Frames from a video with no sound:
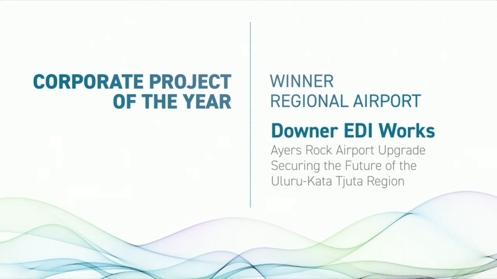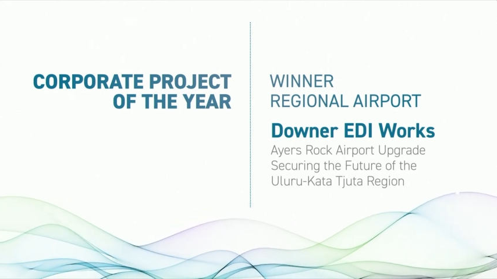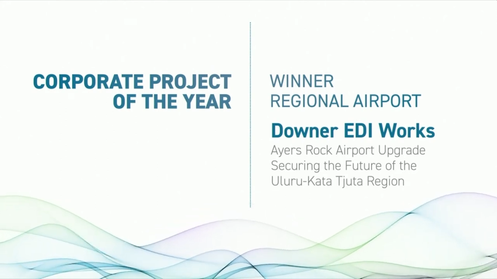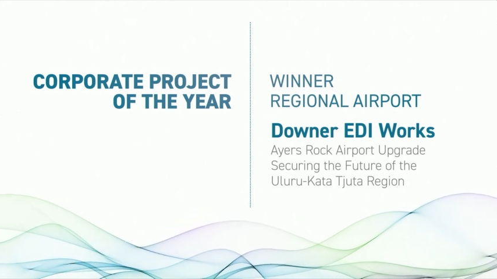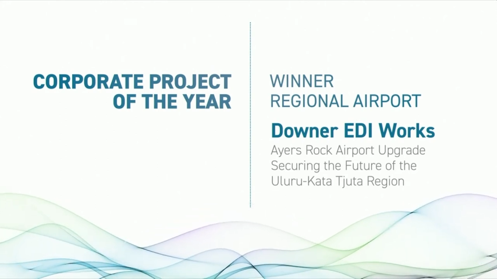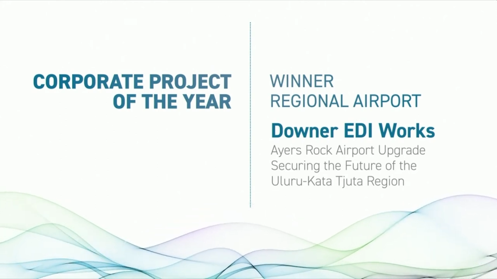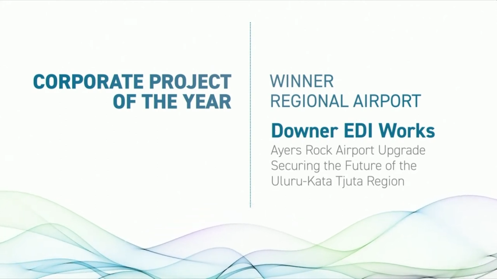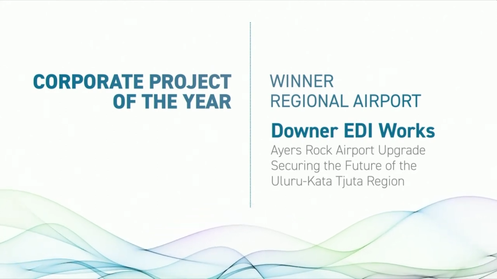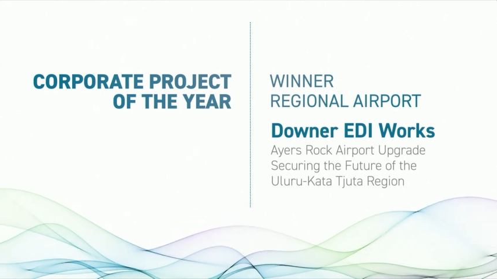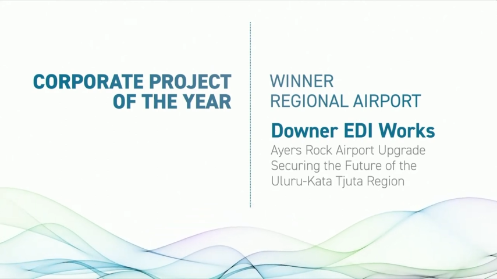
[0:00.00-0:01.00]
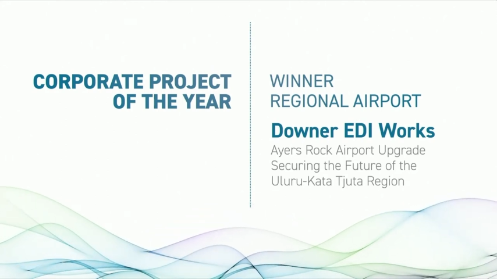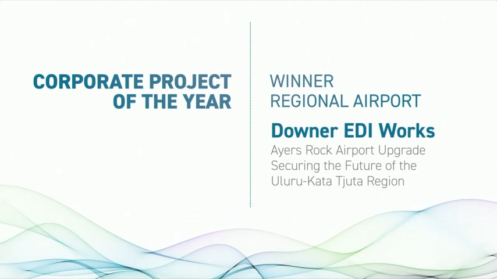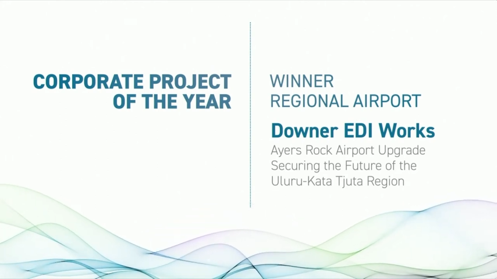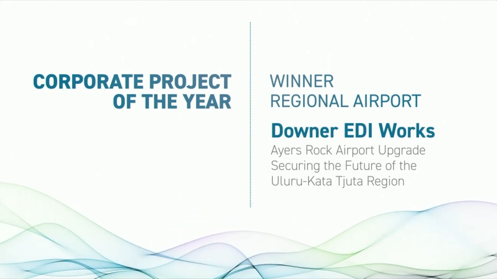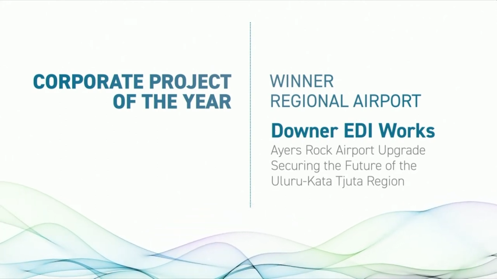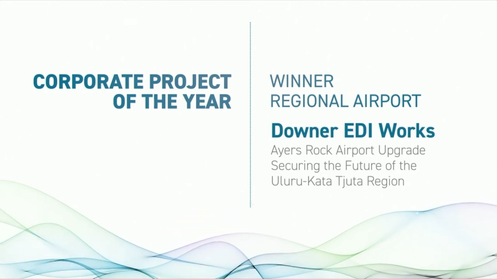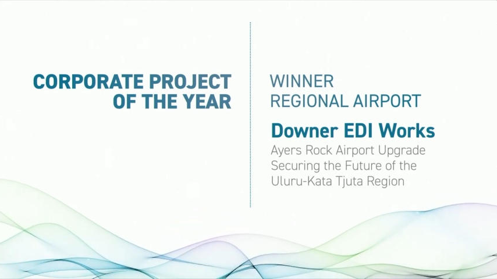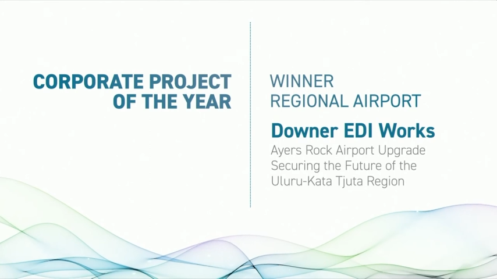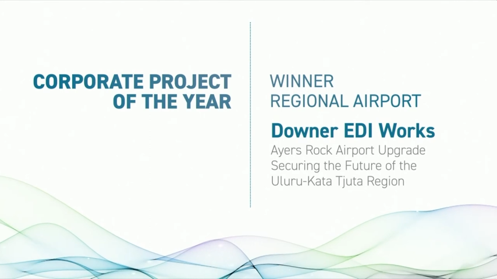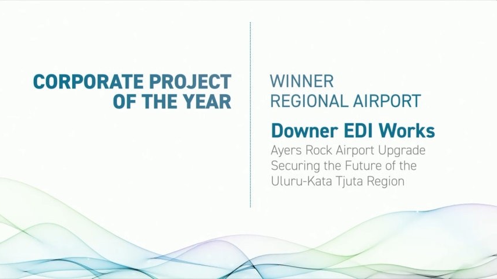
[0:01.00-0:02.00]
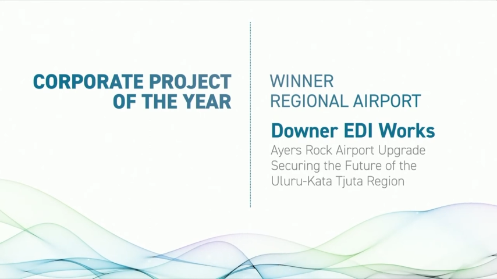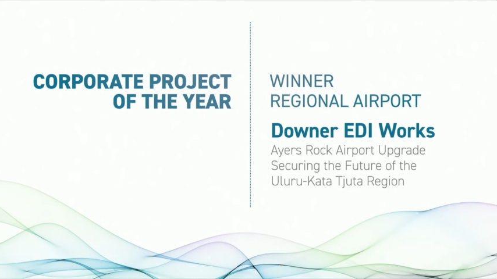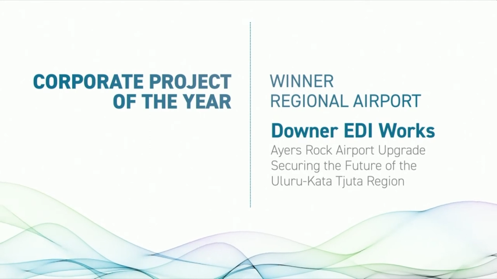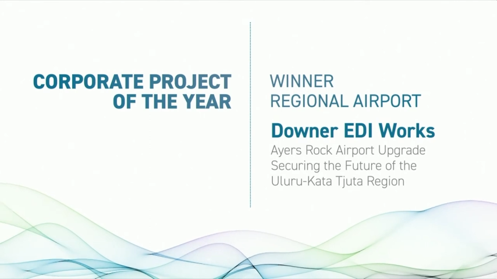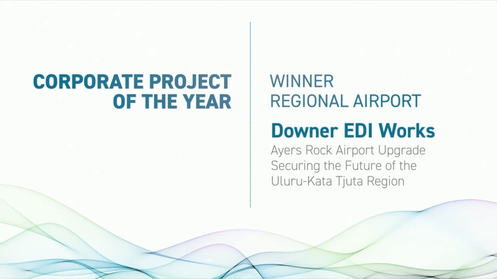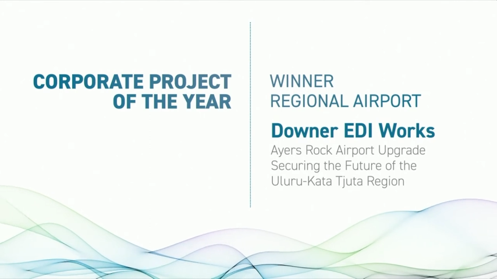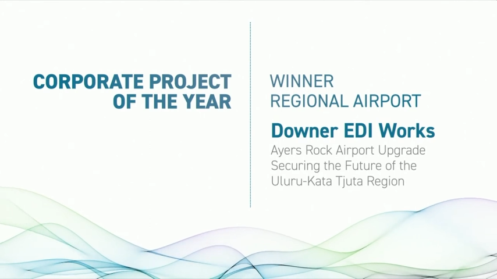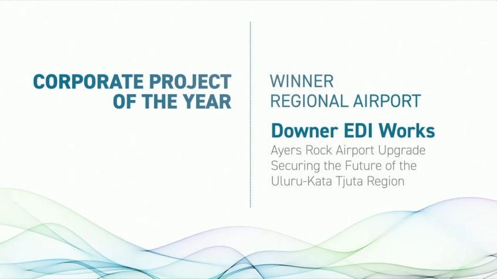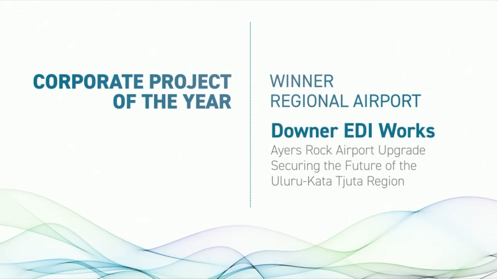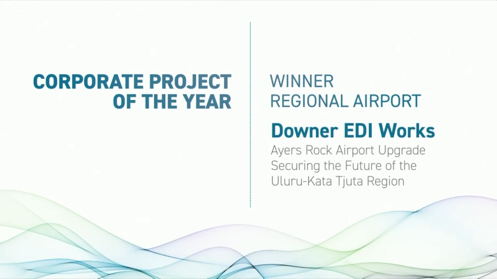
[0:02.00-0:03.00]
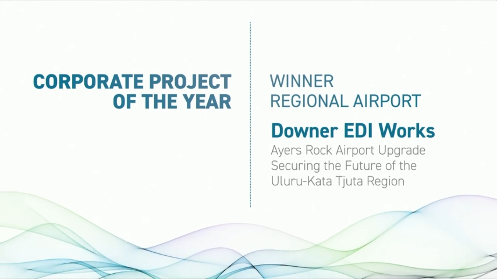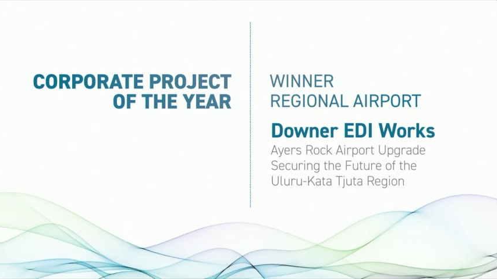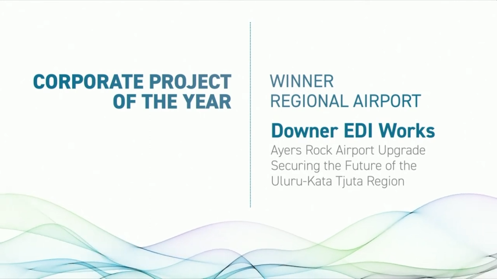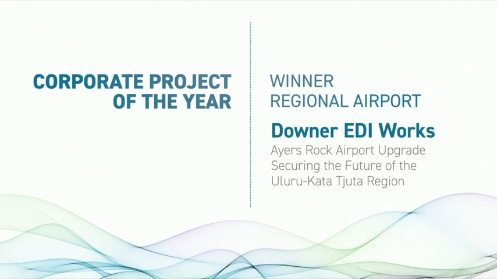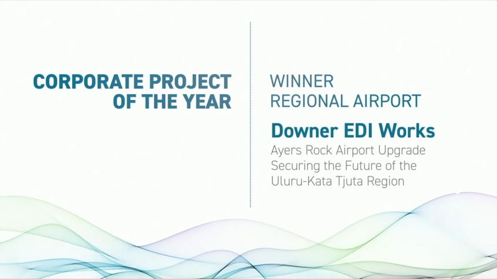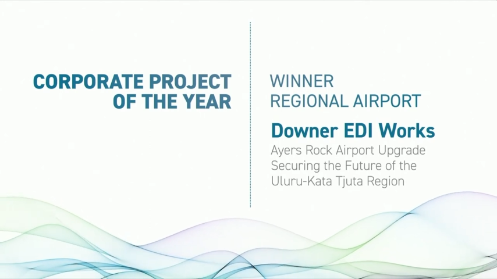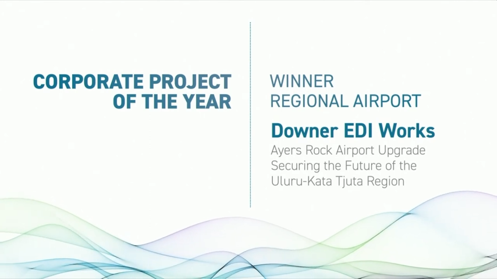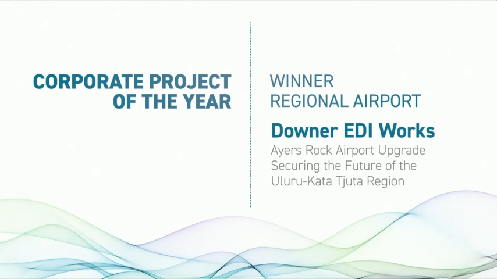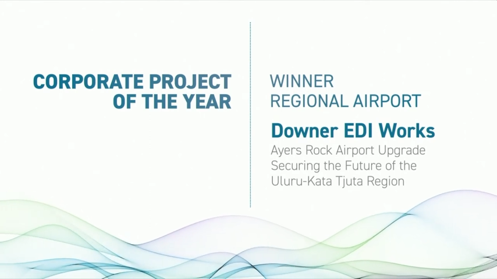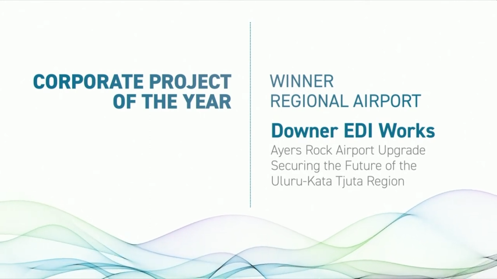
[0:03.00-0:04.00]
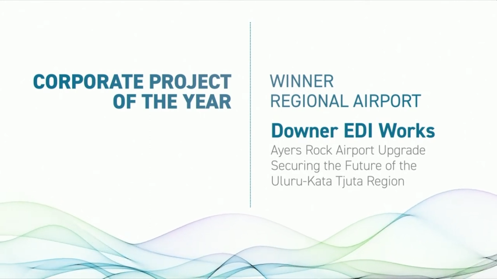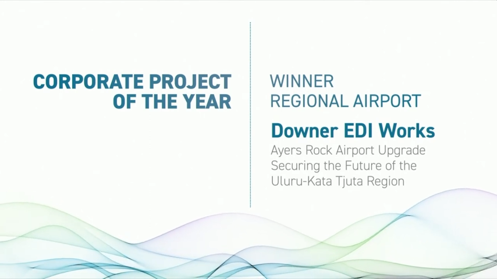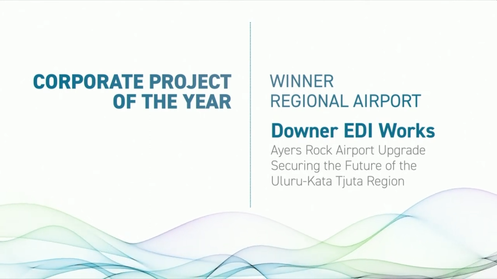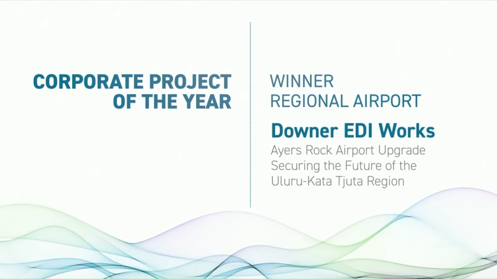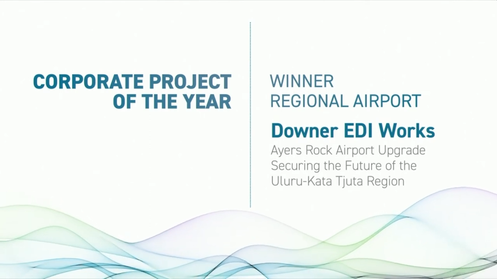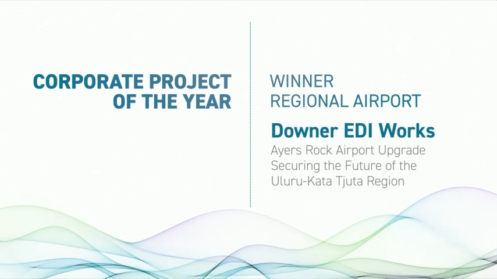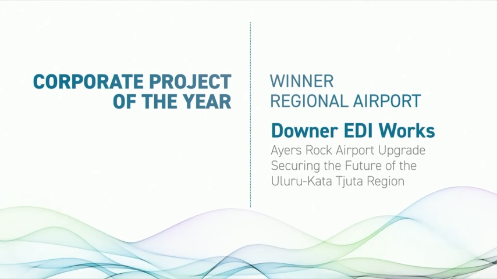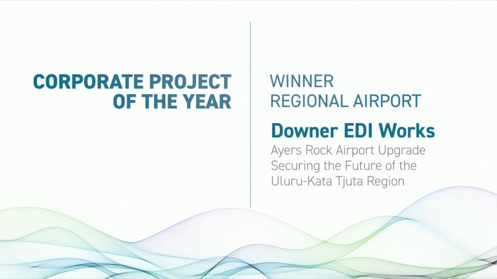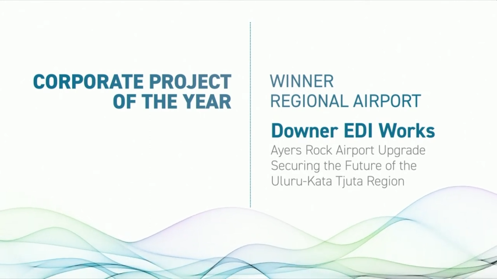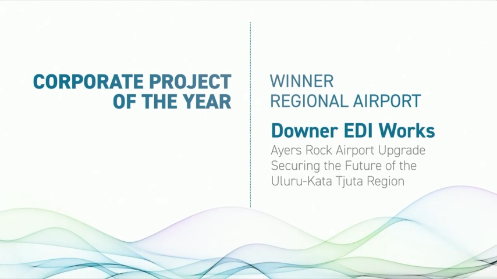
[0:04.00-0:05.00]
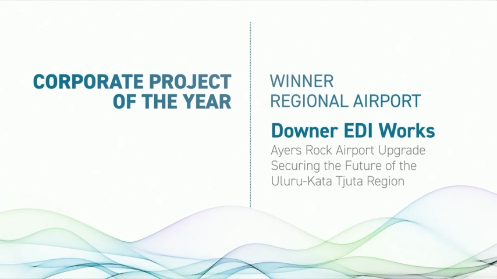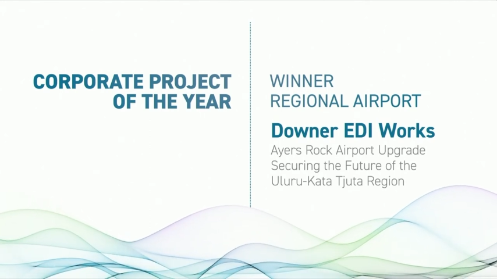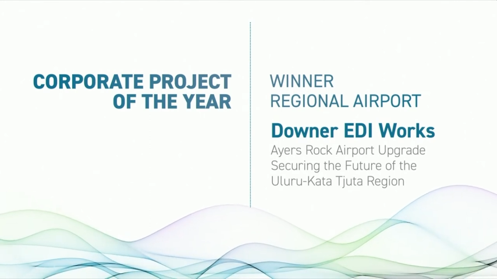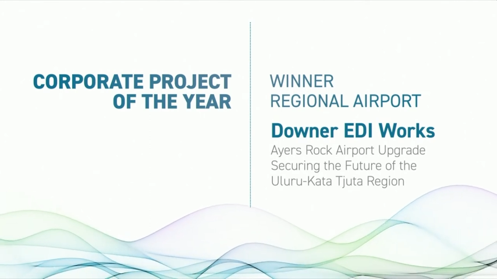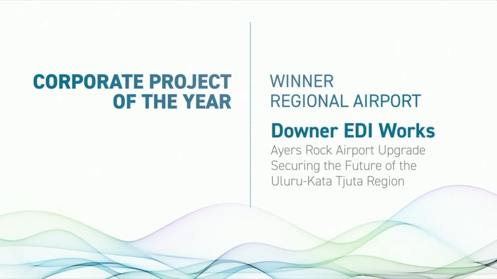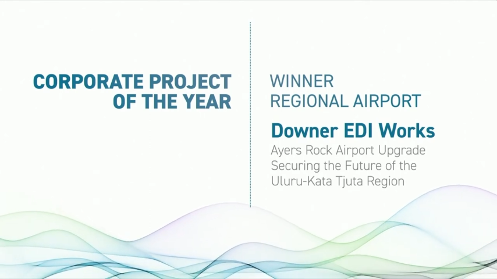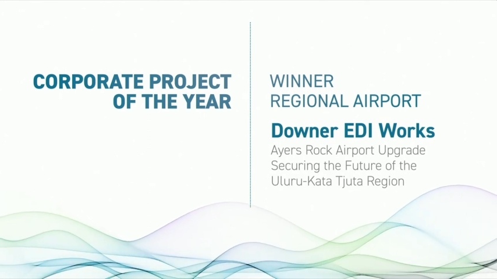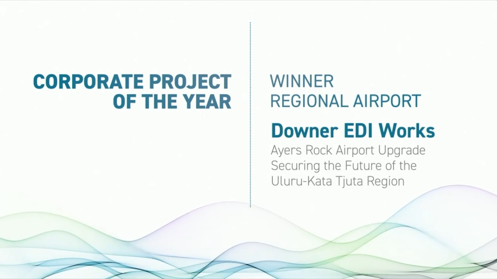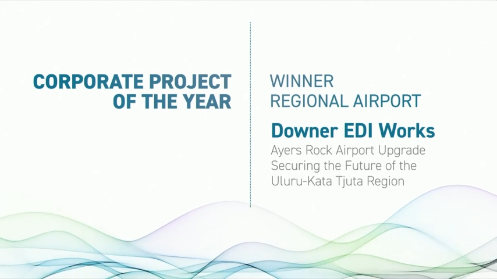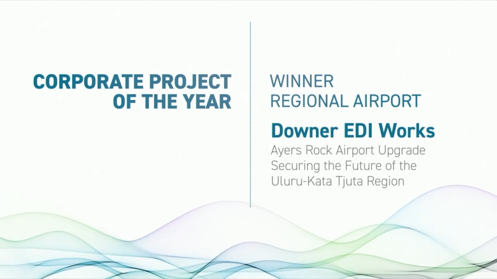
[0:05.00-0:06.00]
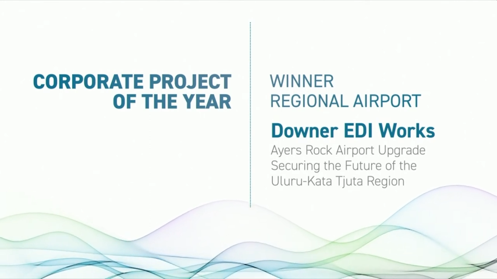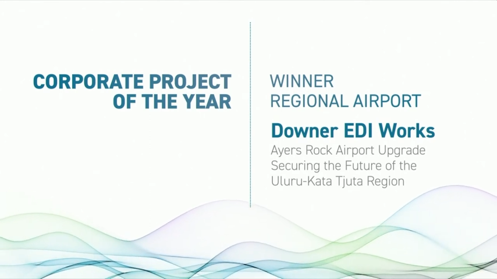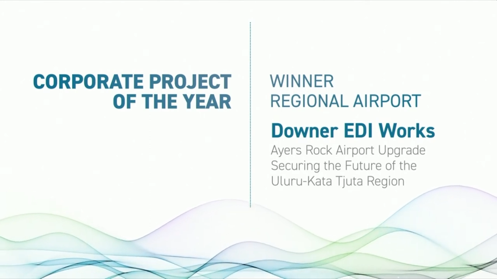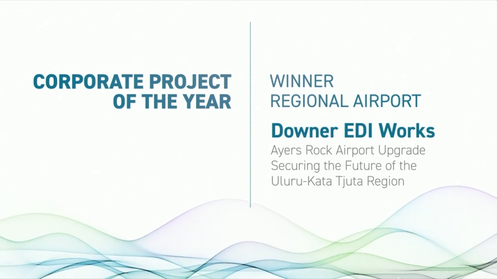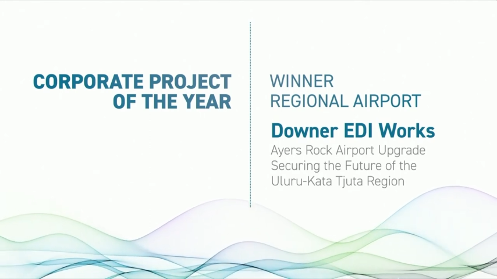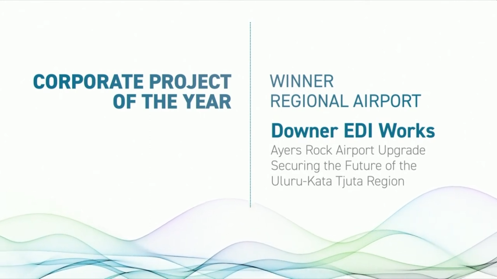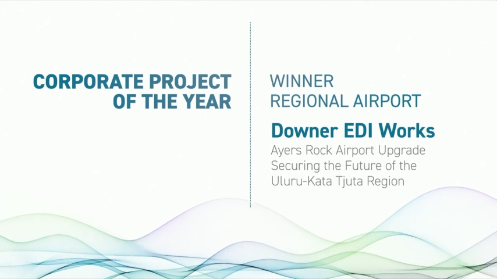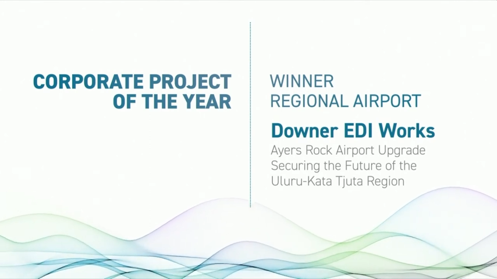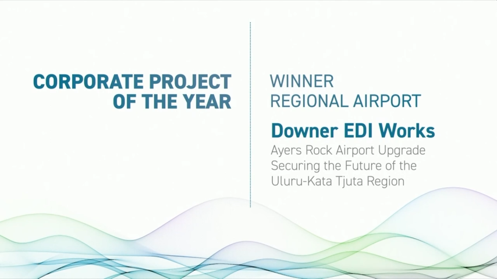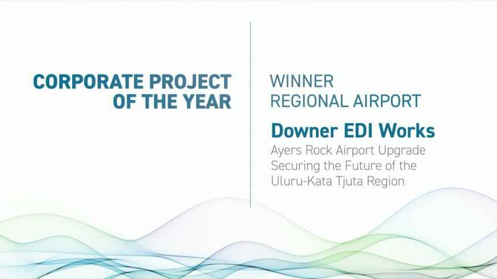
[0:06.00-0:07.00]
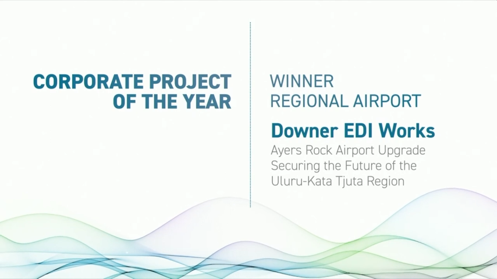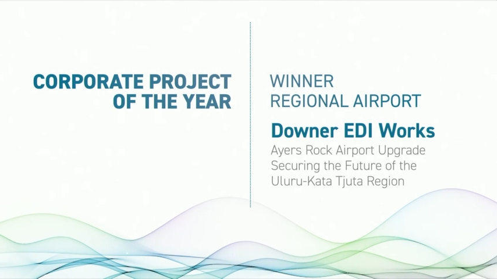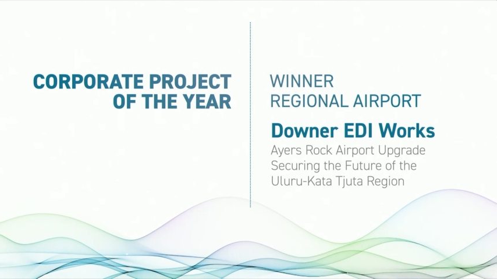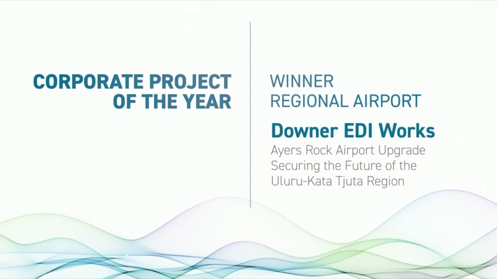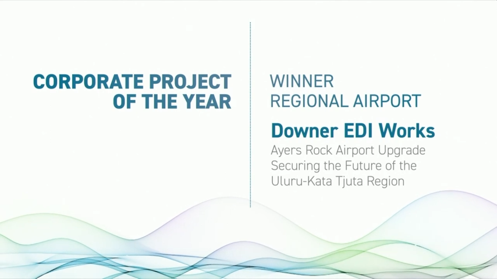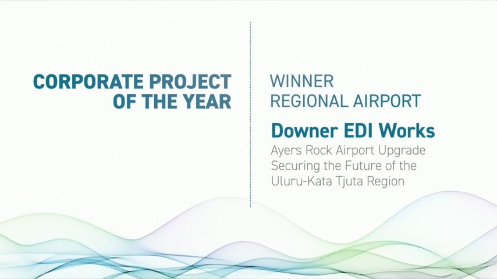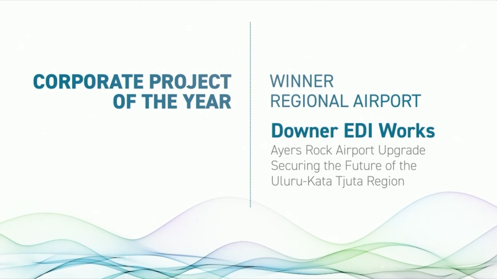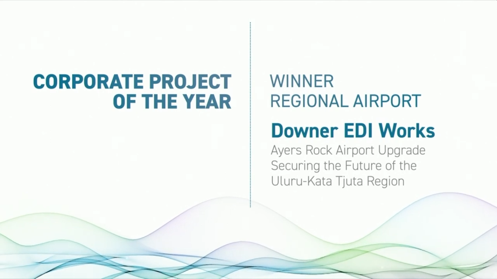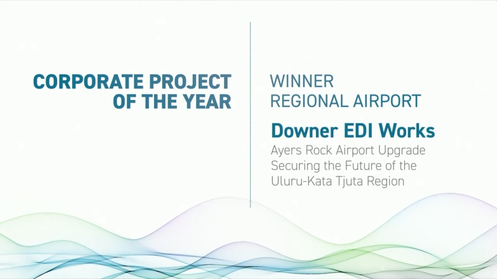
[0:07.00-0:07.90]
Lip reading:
[unreadable: no face in view]